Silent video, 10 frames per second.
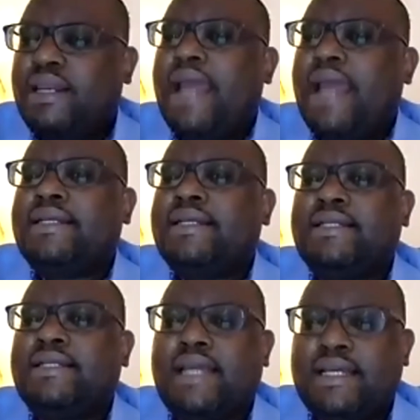land
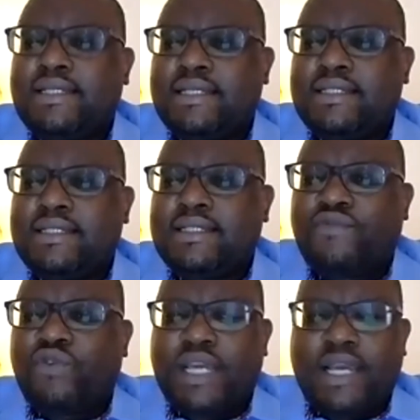indicators
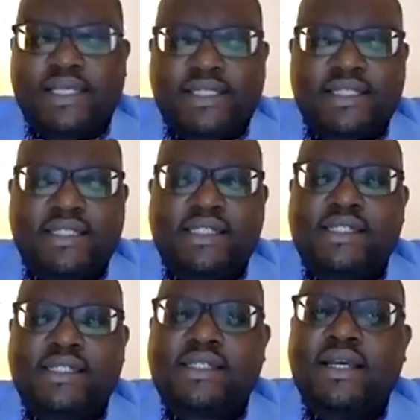for the
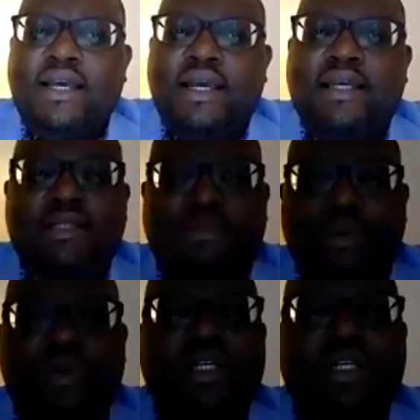SDGs and
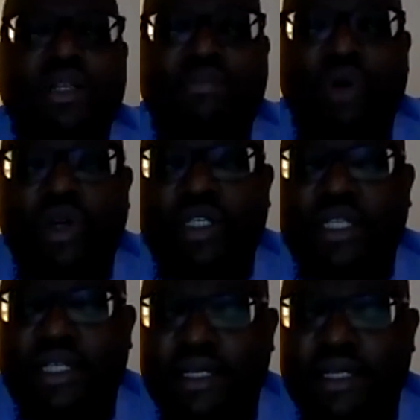supported the
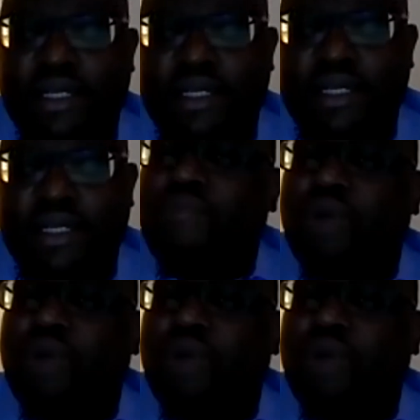broadening land